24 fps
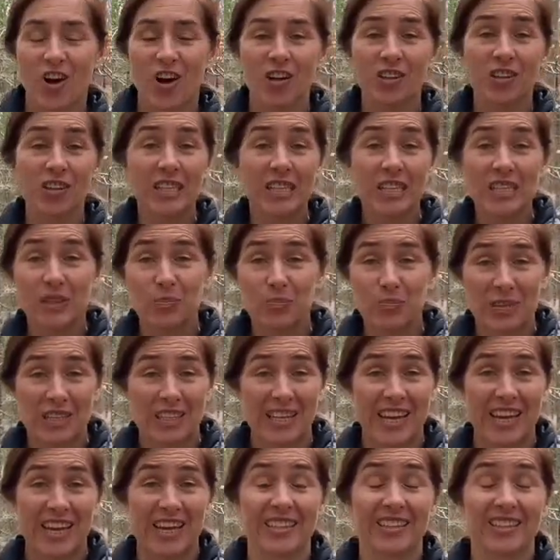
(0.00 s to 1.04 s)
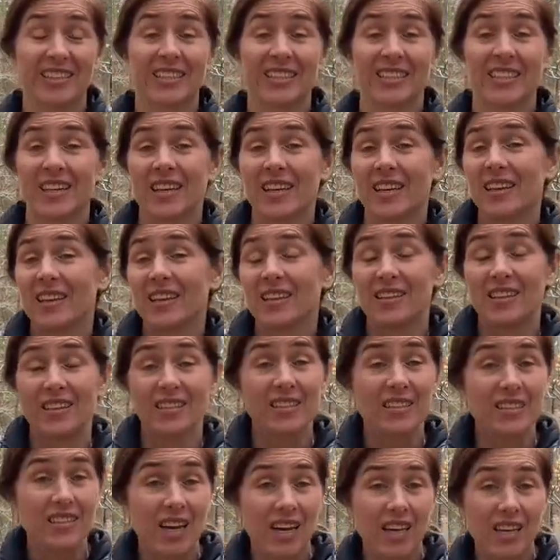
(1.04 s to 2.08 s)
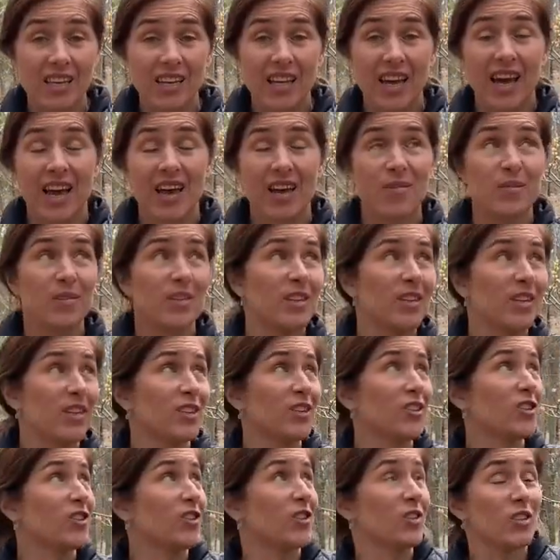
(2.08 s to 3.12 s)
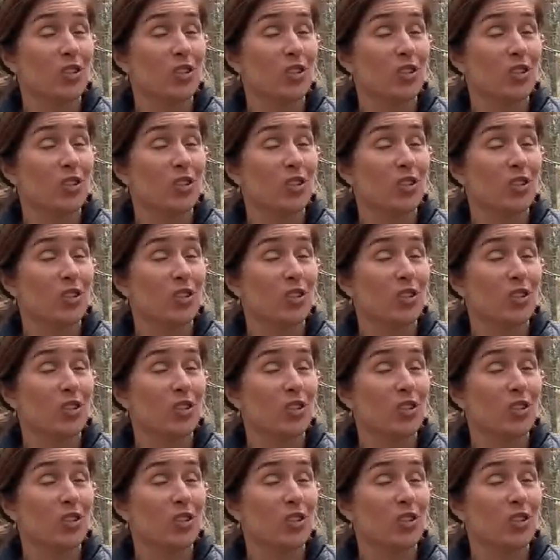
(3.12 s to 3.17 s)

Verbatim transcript: all these plants, the skunk cabbage, the